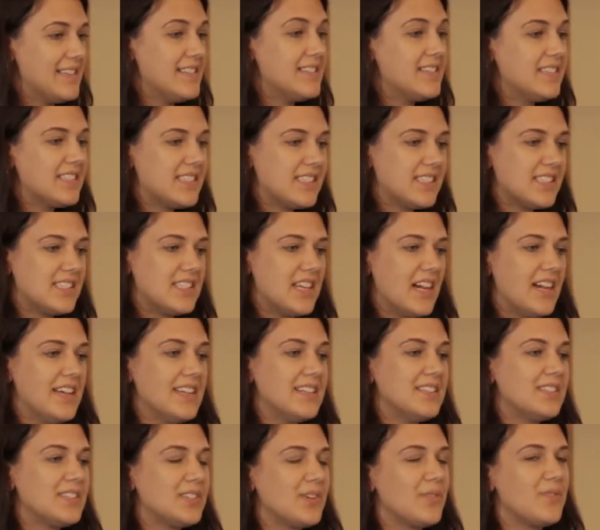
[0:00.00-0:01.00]
This is
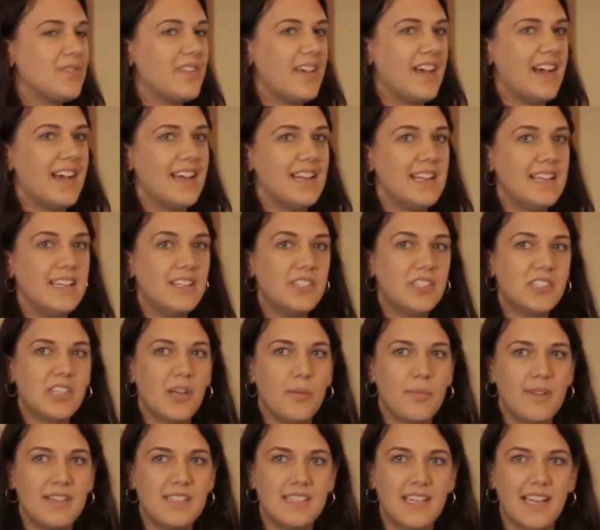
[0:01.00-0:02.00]
done so that each
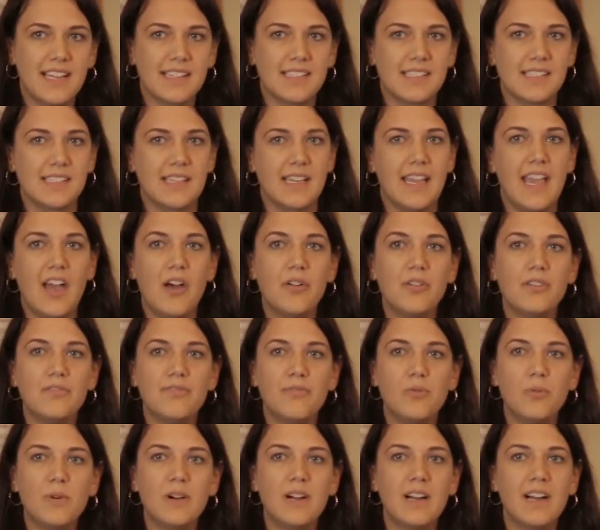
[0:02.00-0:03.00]
sub-index is accounted
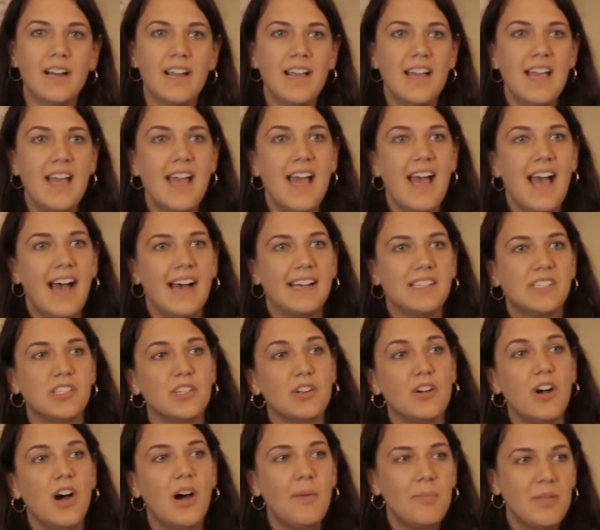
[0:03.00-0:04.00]
for as
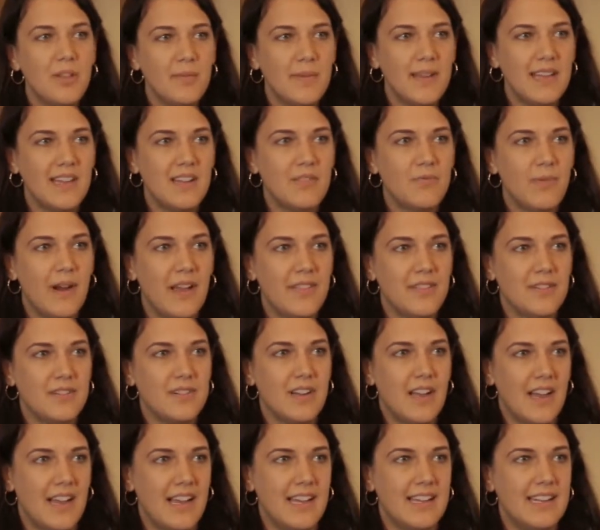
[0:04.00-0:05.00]
to complement and rather
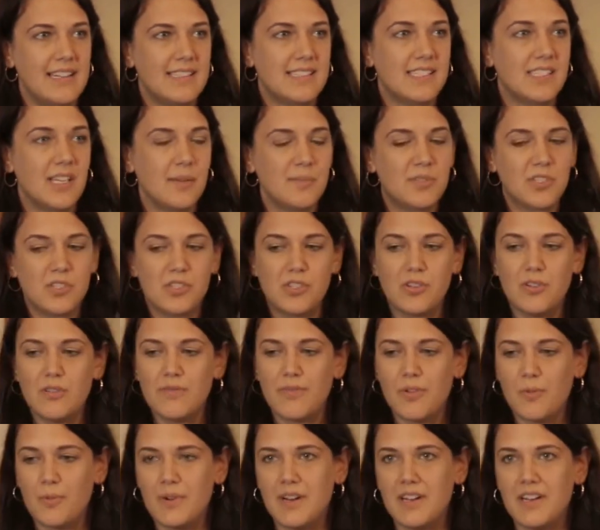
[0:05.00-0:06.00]
not substitute
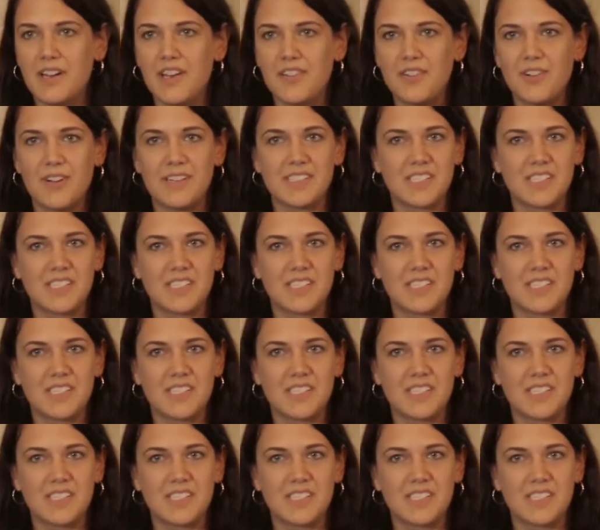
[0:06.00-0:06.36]
for one another.